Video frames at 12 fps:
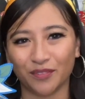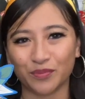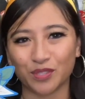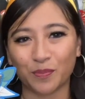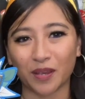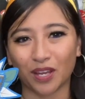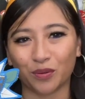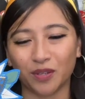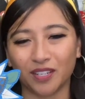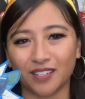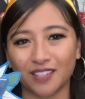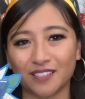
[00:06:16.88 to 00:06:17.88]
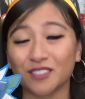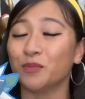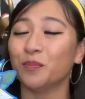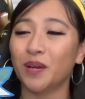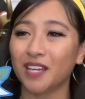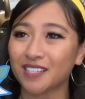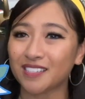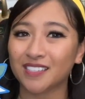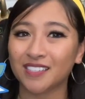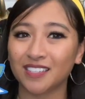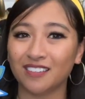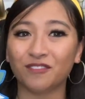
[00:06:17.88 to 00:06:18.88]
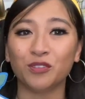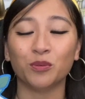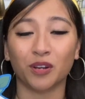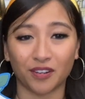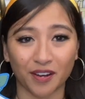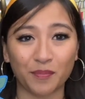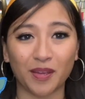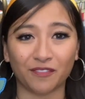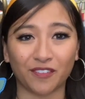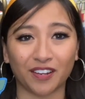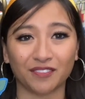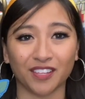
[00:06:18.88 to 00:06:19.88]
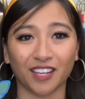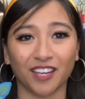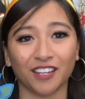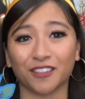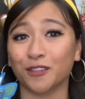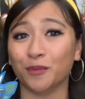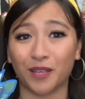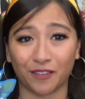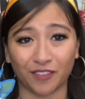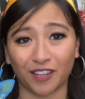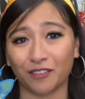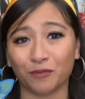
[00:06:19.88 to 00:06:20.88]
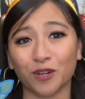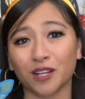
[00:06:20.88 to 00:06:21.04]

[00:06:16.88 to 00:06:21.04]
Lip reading: to pick out what it is. But if you are a big fan of the character, big fan of